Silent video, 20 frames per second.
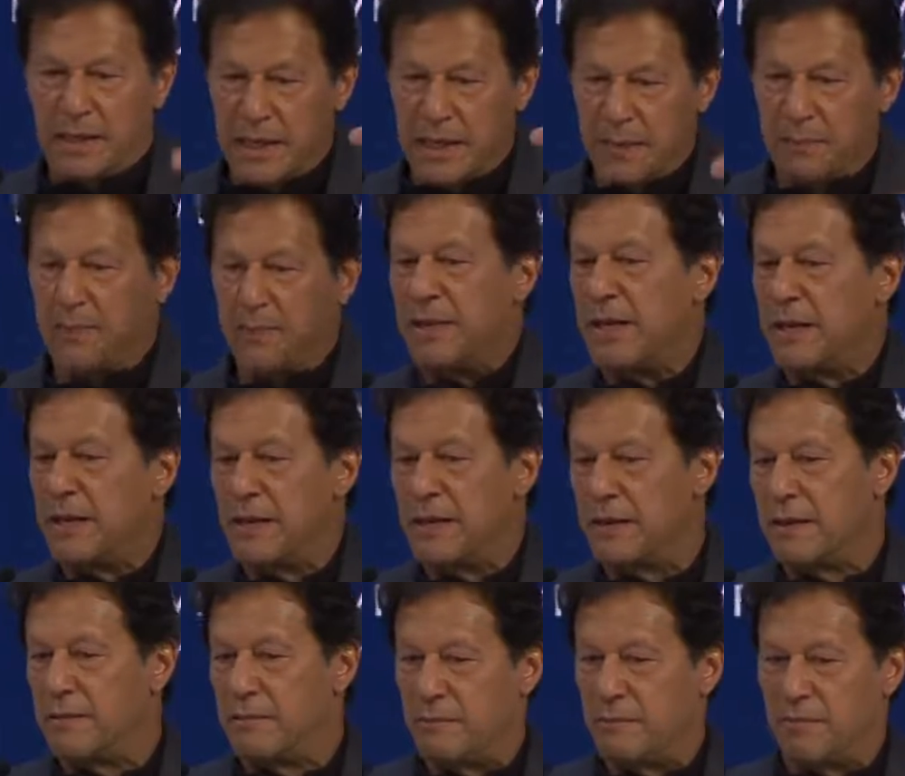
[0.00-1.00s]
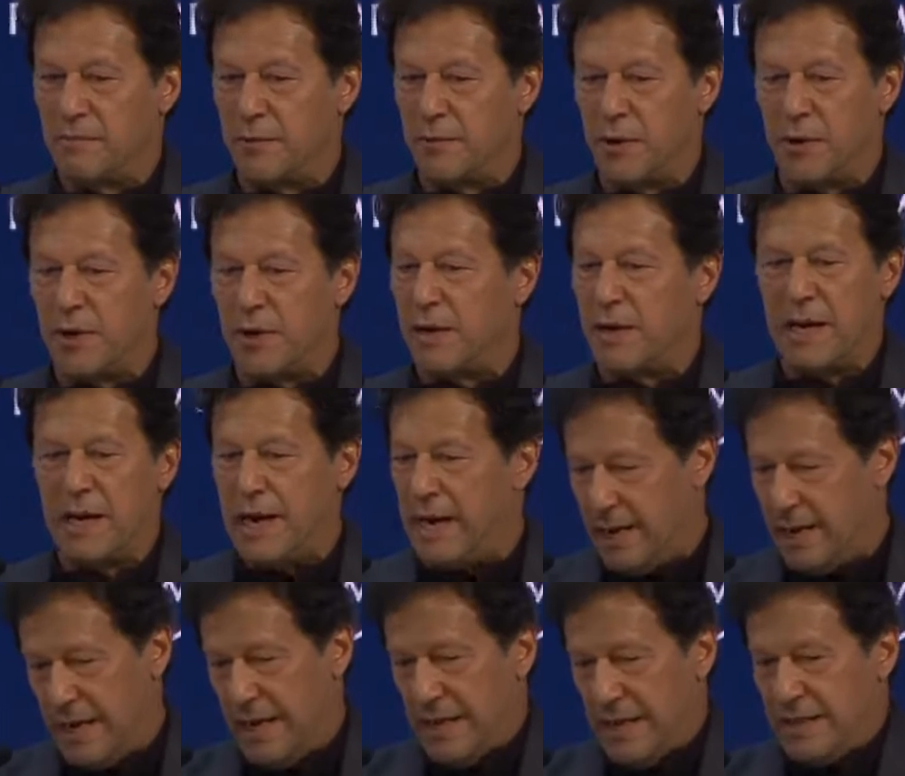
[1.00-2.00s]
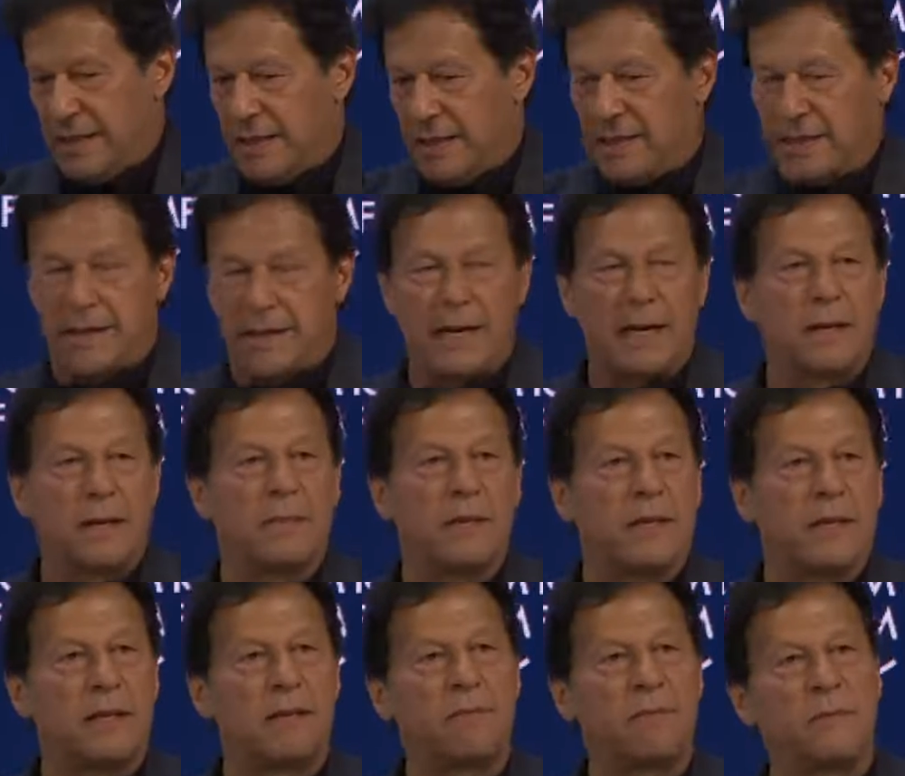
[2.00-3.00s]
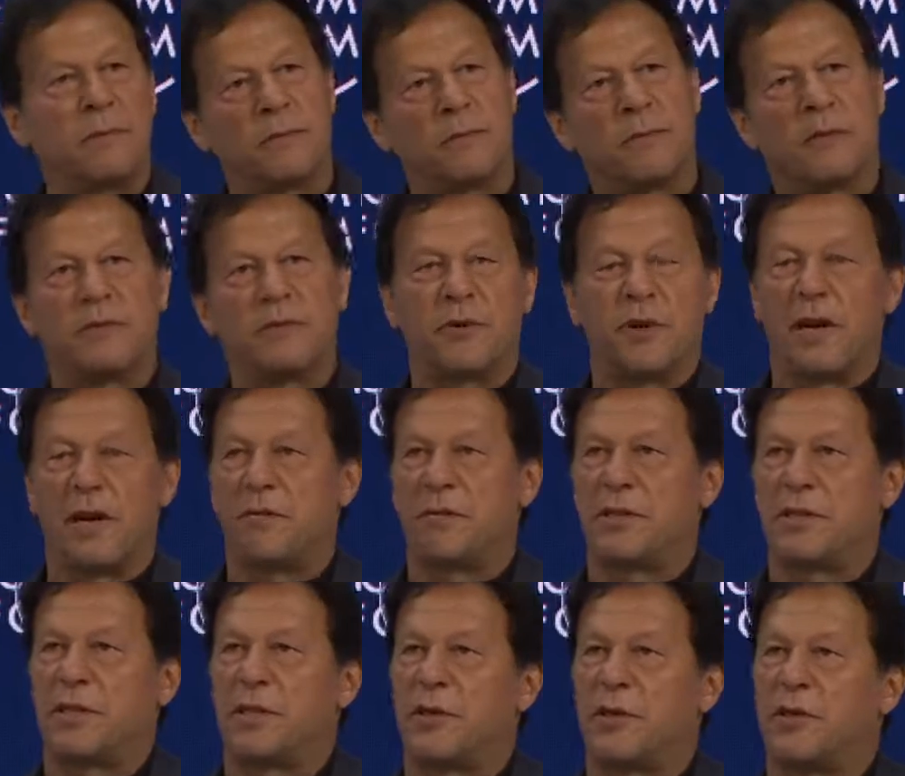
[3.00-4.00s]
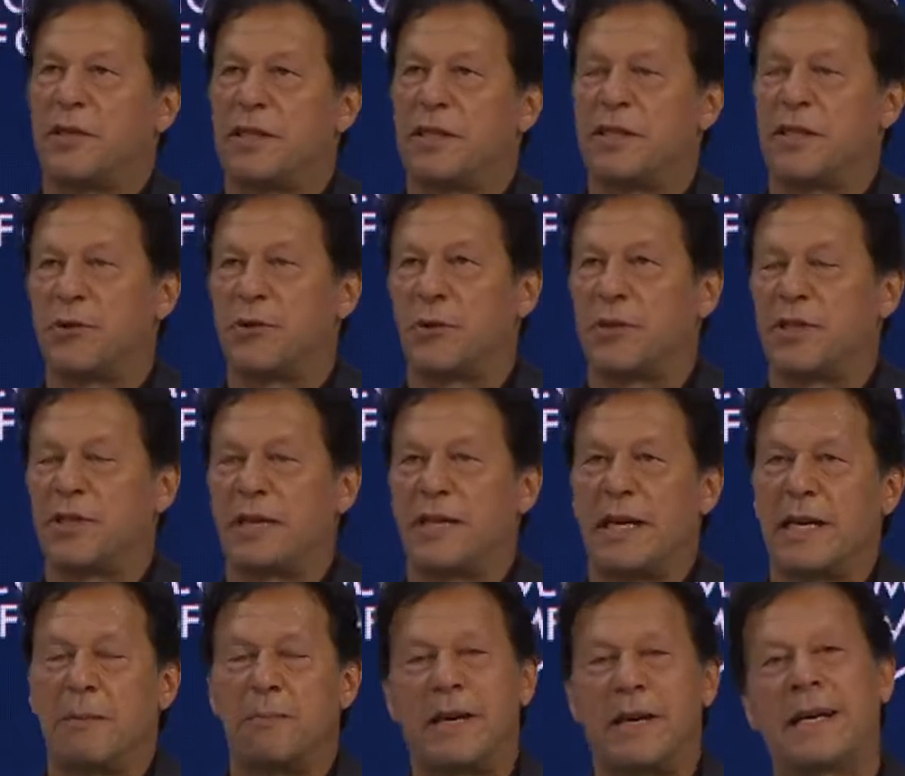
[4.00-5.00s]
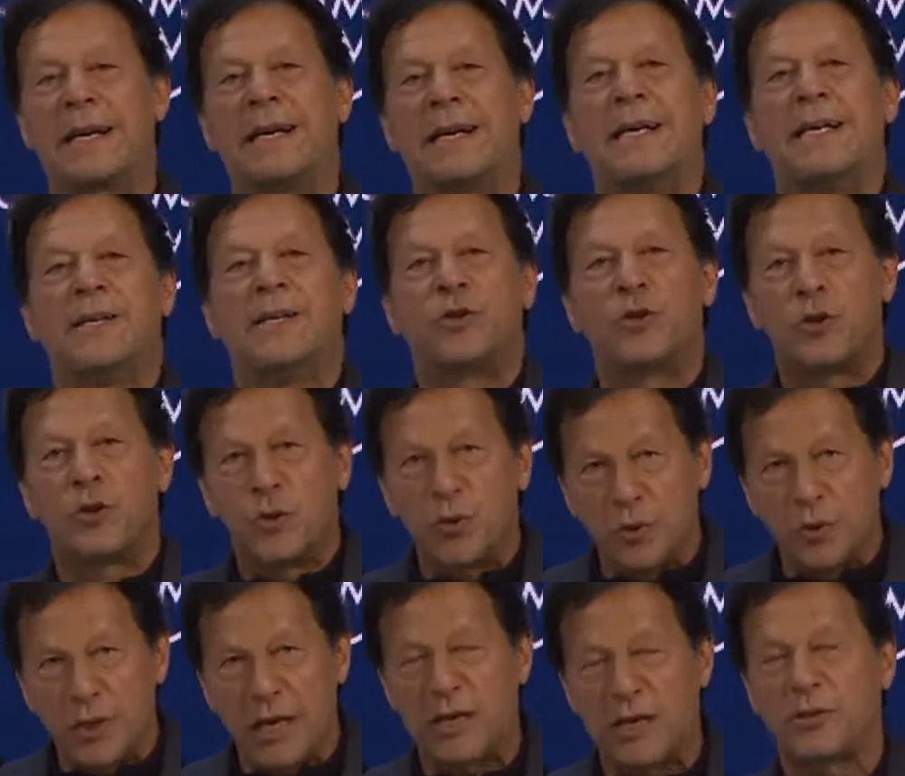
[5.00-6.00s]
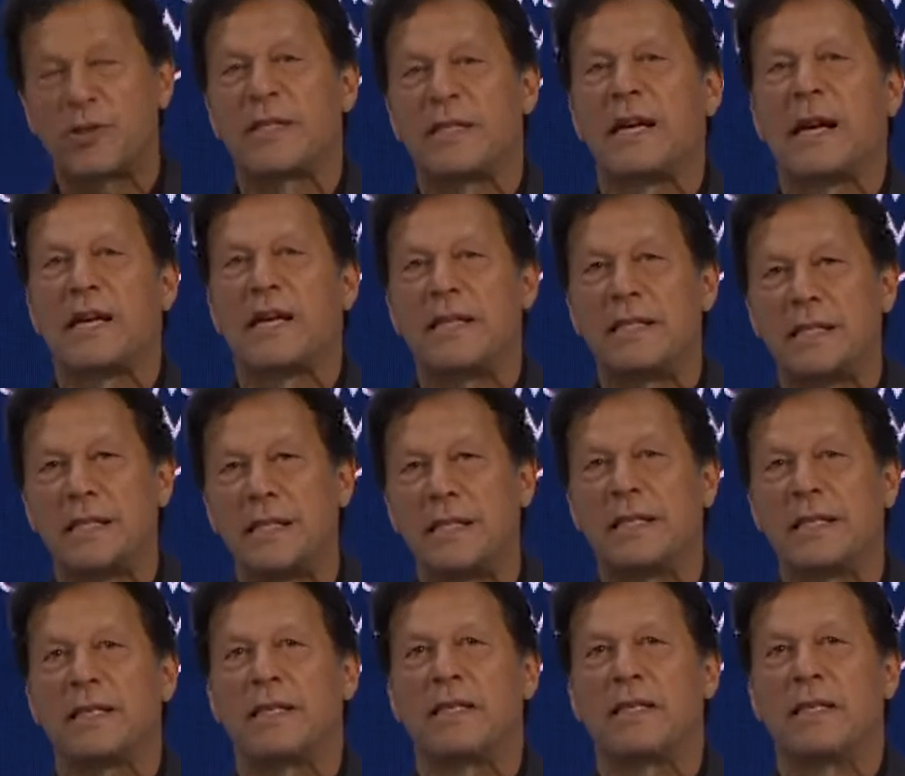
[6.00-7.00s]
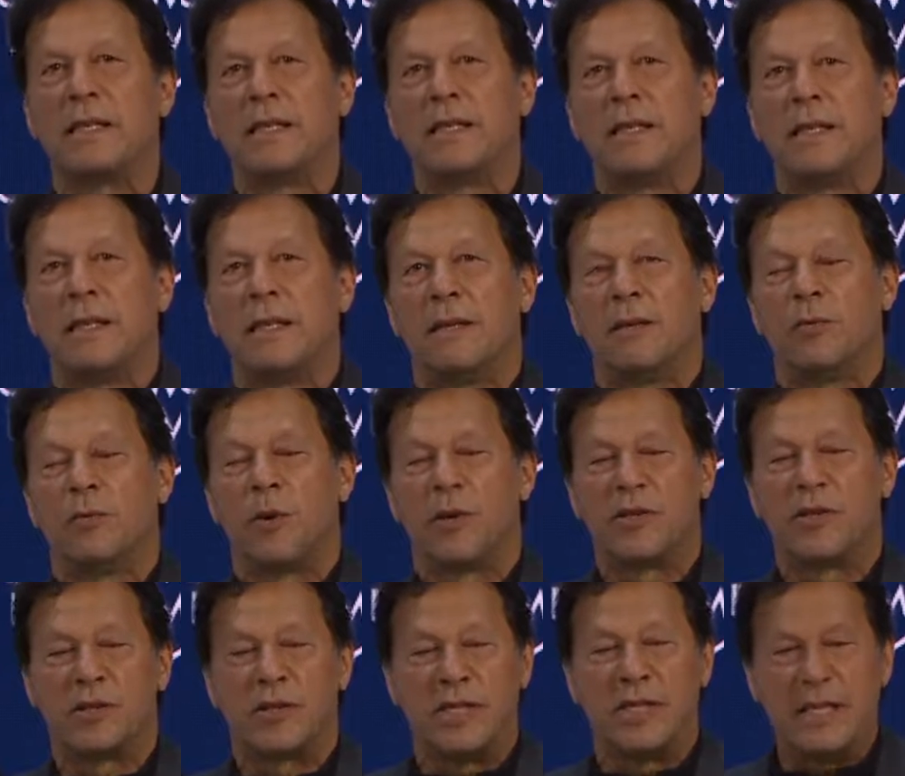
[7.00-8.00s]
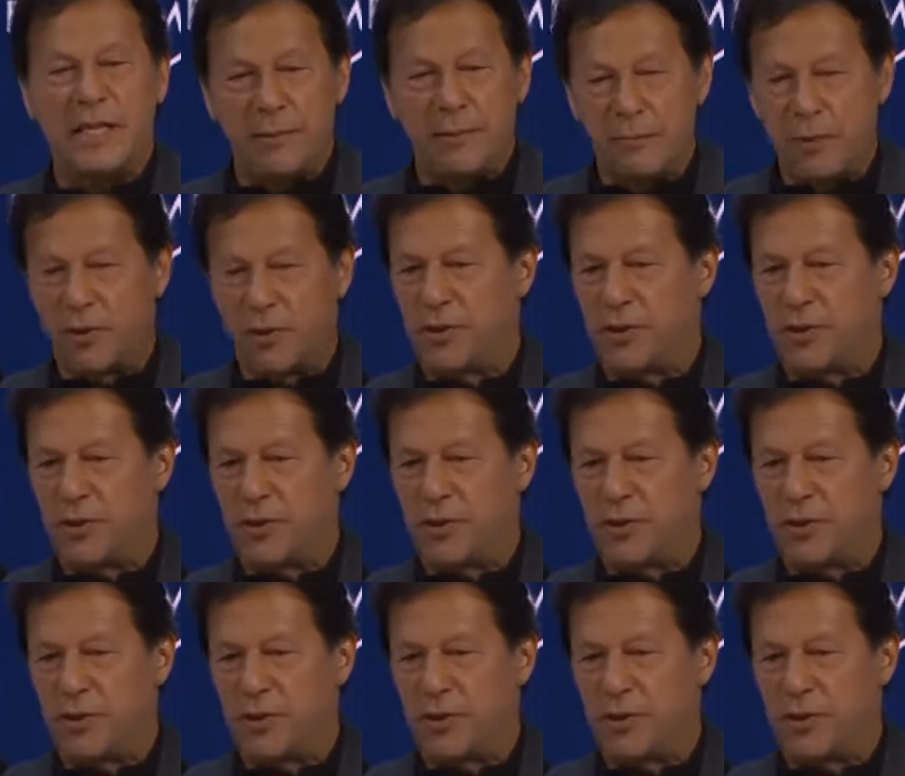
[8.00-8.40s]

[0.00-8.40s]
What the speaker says: dip in foreign, as understandable if you have a security situation that bad. So 2019 was the